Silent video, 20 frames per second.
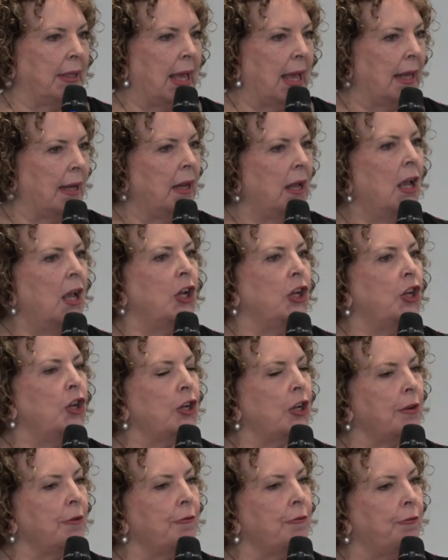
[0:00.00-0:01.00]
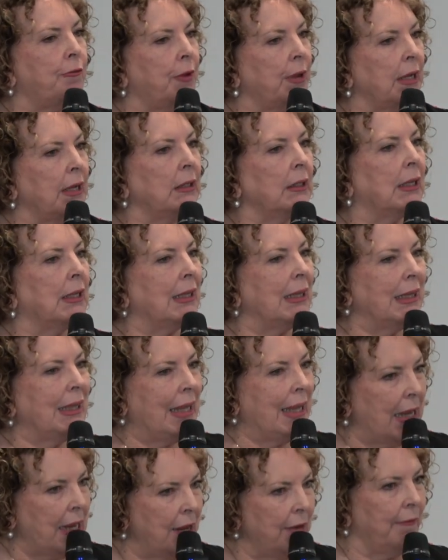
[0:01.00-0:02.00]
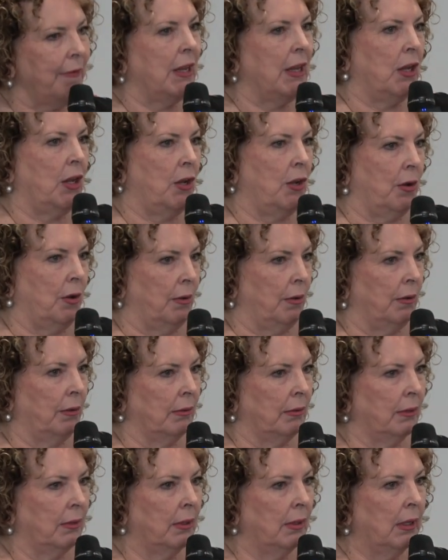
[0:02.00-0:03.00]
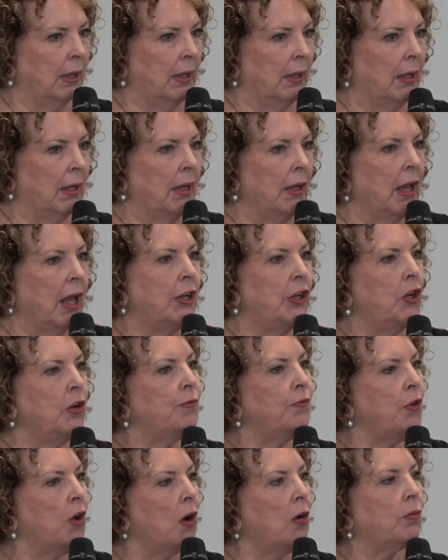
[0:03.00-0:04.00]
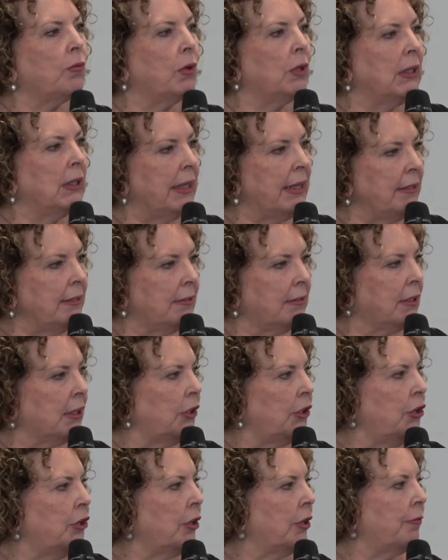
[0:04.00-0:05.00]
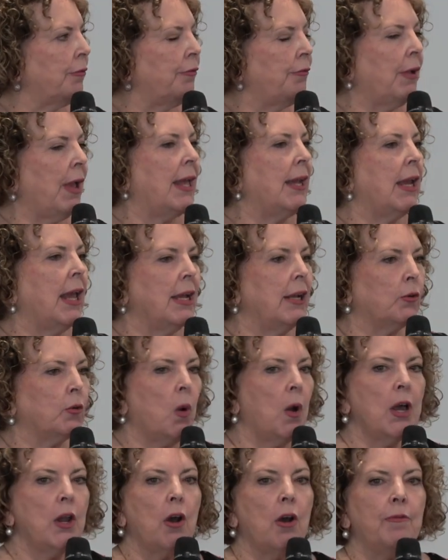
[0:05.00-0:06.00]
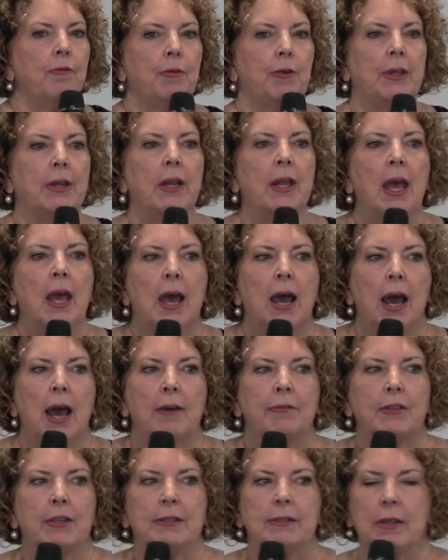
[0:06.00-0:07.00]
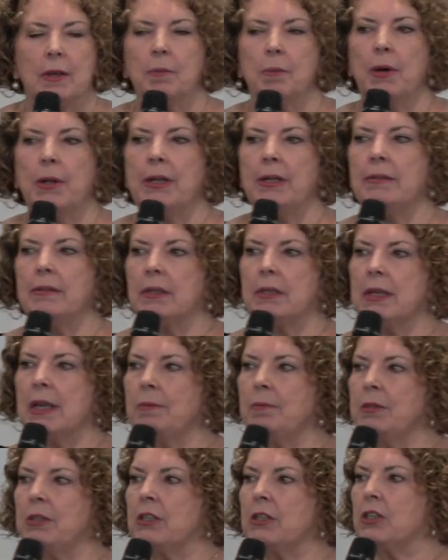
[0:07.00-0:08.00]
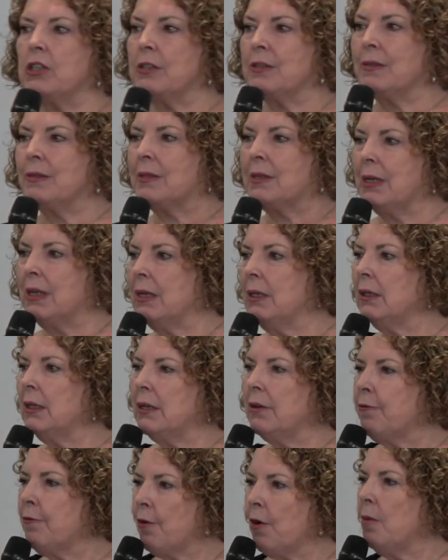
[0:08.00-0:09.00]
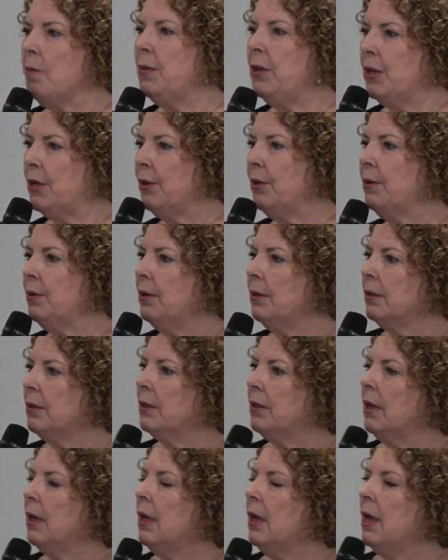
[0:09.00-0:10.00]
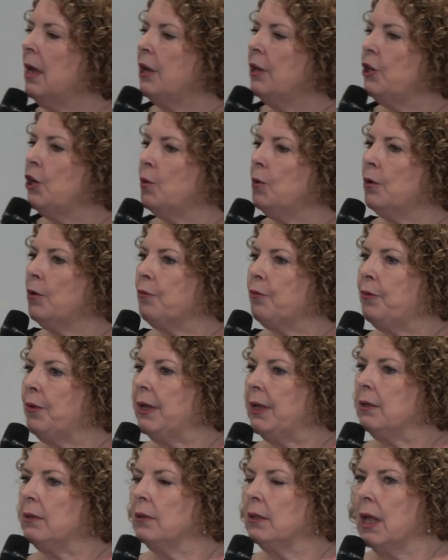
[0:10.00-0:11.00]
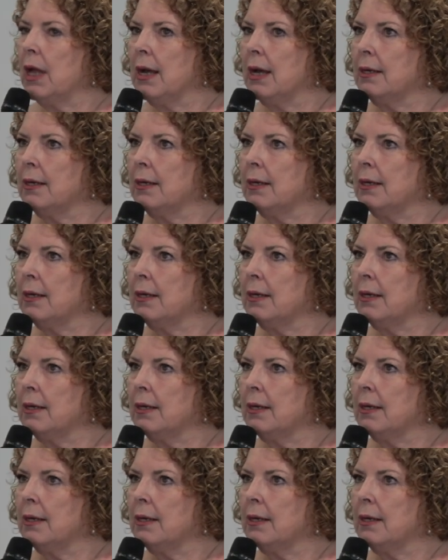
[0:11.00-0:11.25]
that. You can feel it leaving you. And you've not released it. You can, and quite often, after somebody's attempted to steal it from you, you will feel